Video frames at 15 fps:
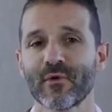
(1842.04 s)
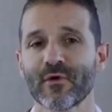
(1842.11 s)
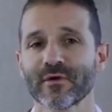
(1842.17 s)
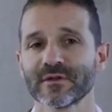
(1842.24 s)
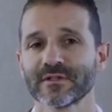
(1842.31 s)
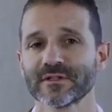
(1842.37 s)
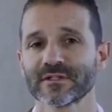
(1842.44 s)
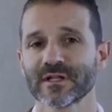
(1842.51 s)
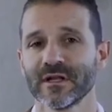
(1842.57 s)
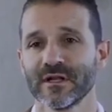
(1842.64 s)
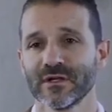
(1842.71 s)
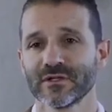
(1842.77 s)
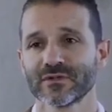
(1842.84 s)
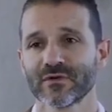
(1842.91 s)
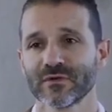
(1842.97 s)
important is
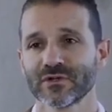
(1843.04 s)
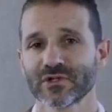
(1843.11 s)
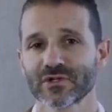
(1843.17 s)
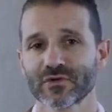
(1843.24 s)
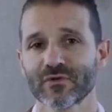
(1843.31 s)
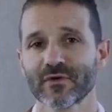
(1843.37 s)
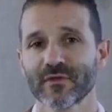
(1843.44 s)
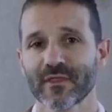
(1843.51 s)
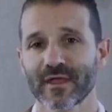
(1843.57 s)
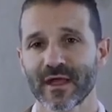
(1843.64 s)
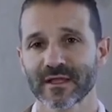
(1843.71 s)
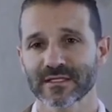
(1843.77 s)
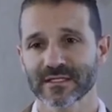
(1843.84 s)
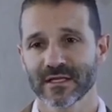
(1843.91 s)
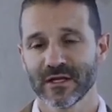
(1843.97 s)
to ensure
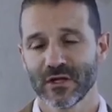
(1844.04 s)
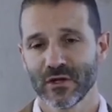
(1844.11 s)
that